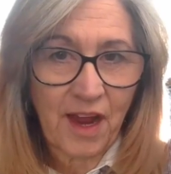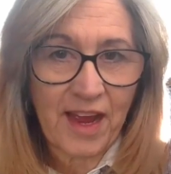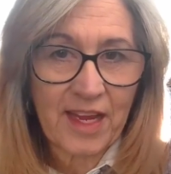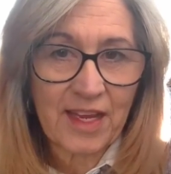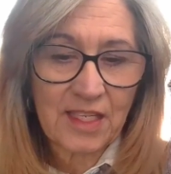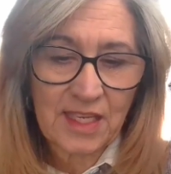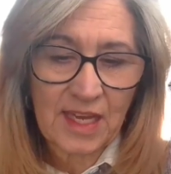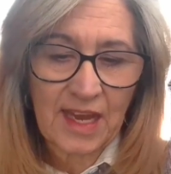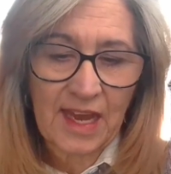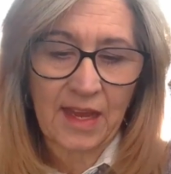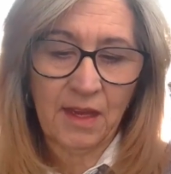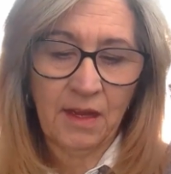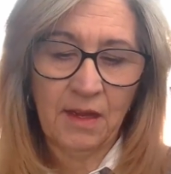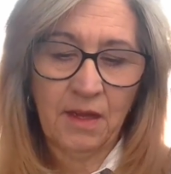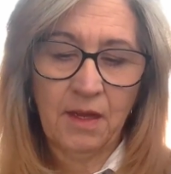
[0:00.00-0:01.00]
that I can
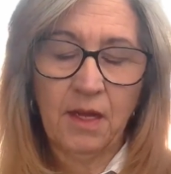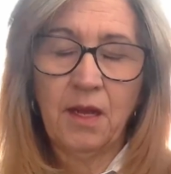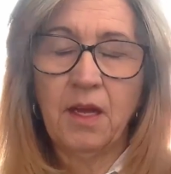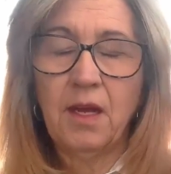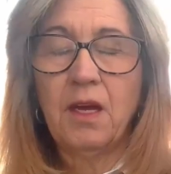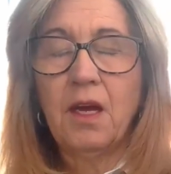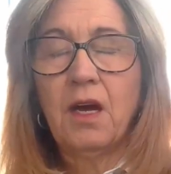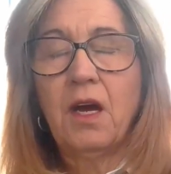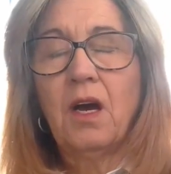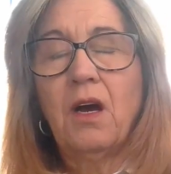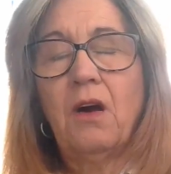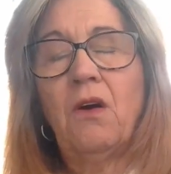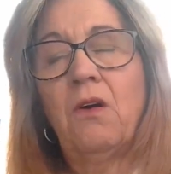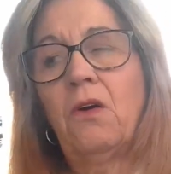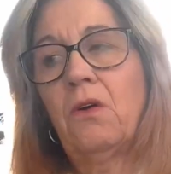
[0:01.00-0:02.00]
say,
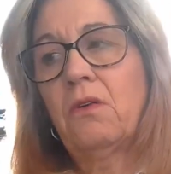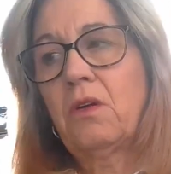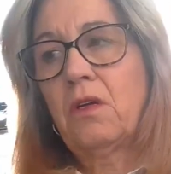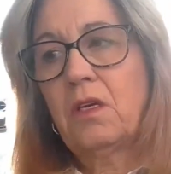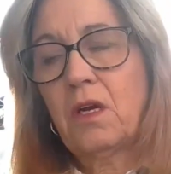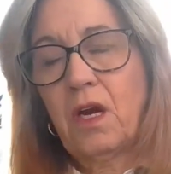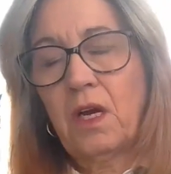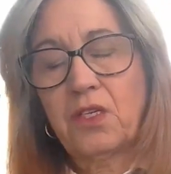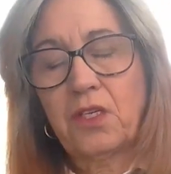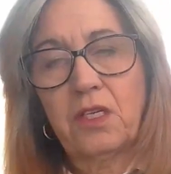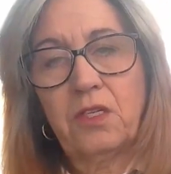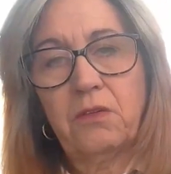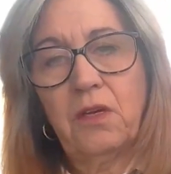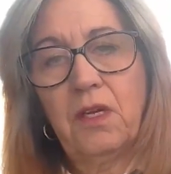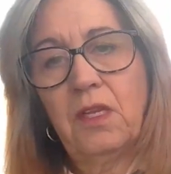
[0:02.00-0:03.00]
oh
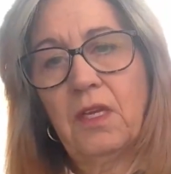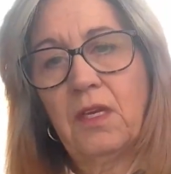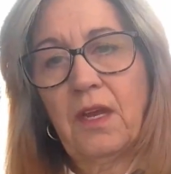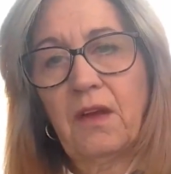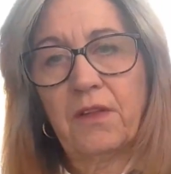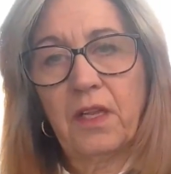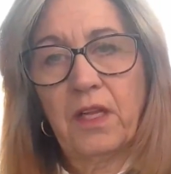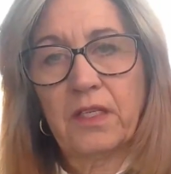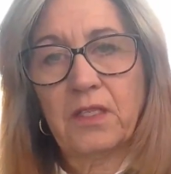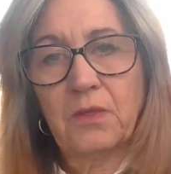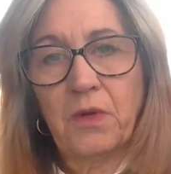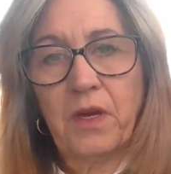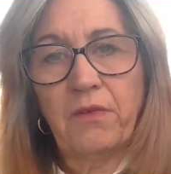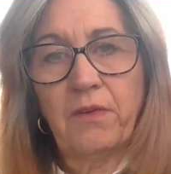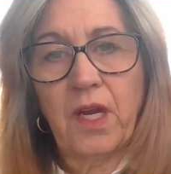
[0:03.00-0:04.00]
gosh, I'd do anything to have a
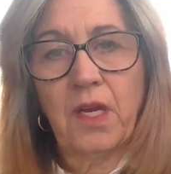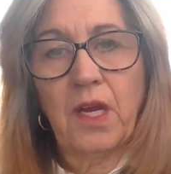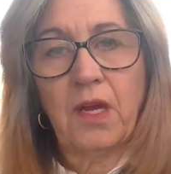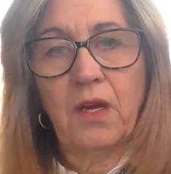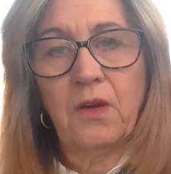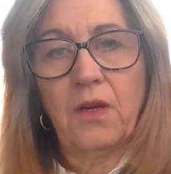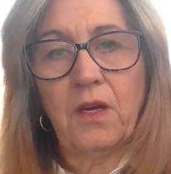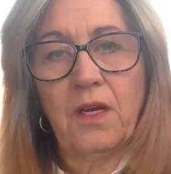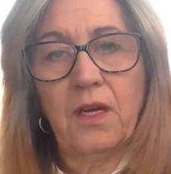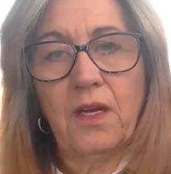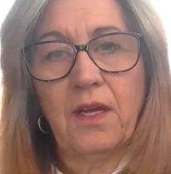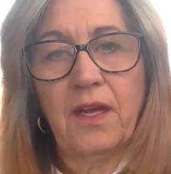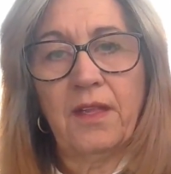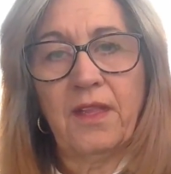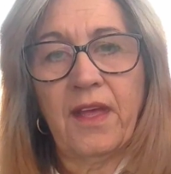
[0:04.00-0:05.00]
glass of wine right now.
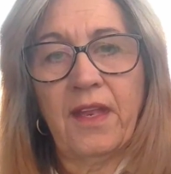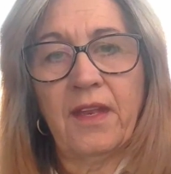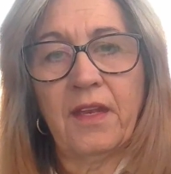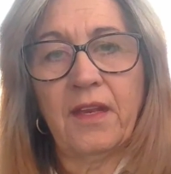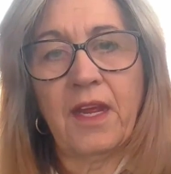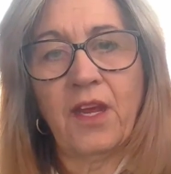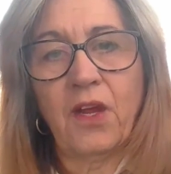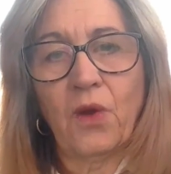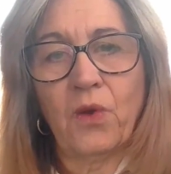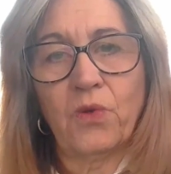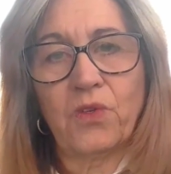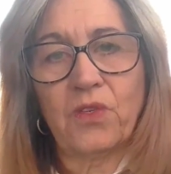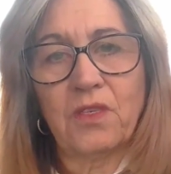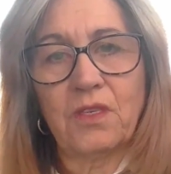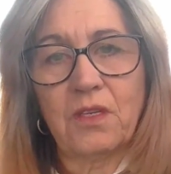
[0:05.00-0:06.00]
And then it
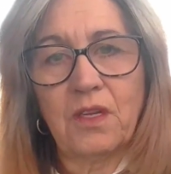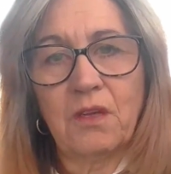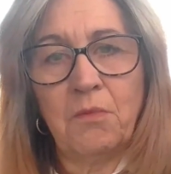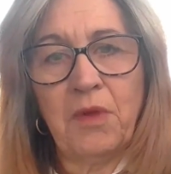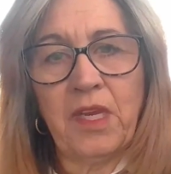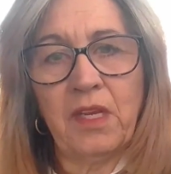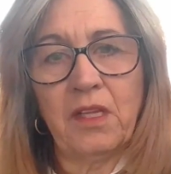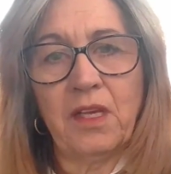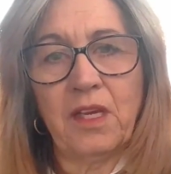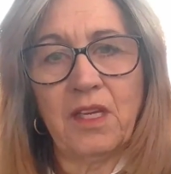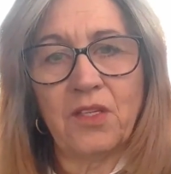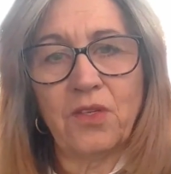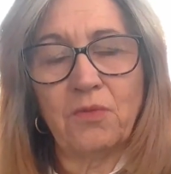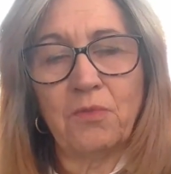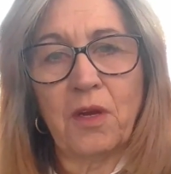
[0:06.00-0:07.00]
goes
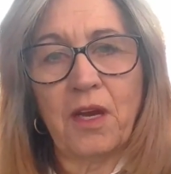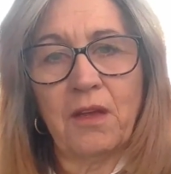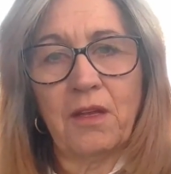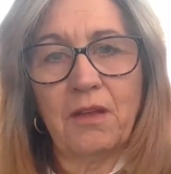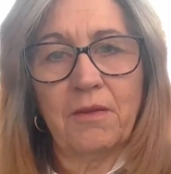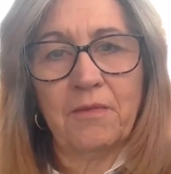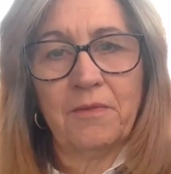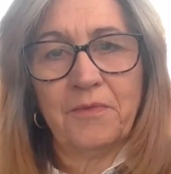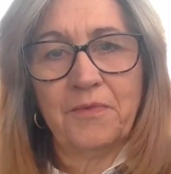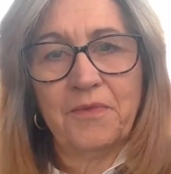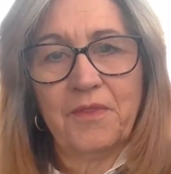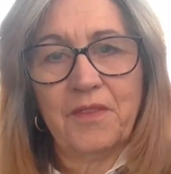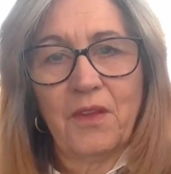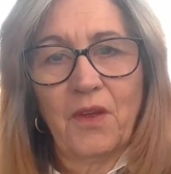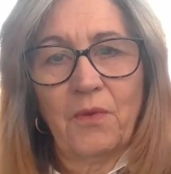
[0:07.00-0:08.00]
immediately into my,
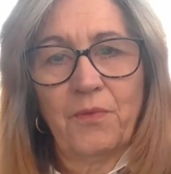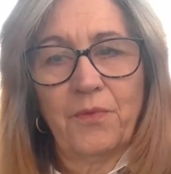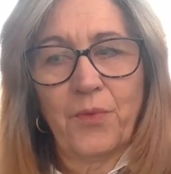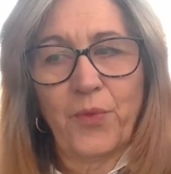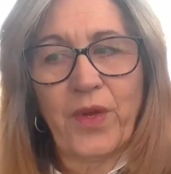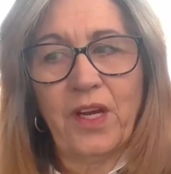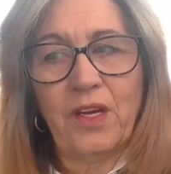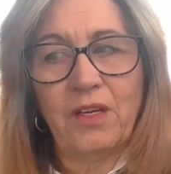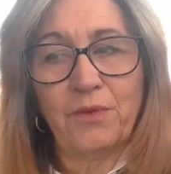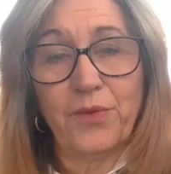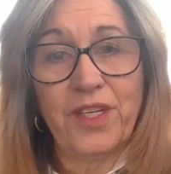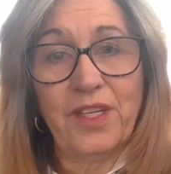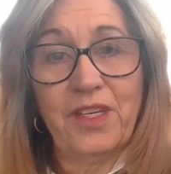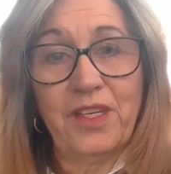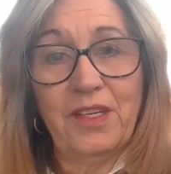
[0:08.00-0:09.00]
well,
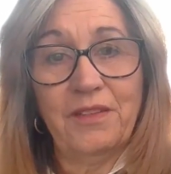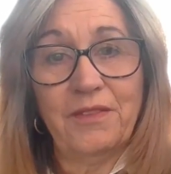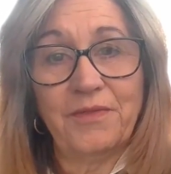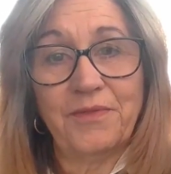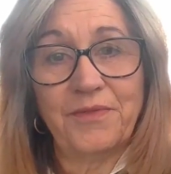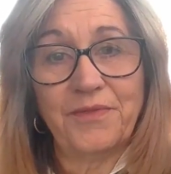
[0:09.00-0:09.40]
really?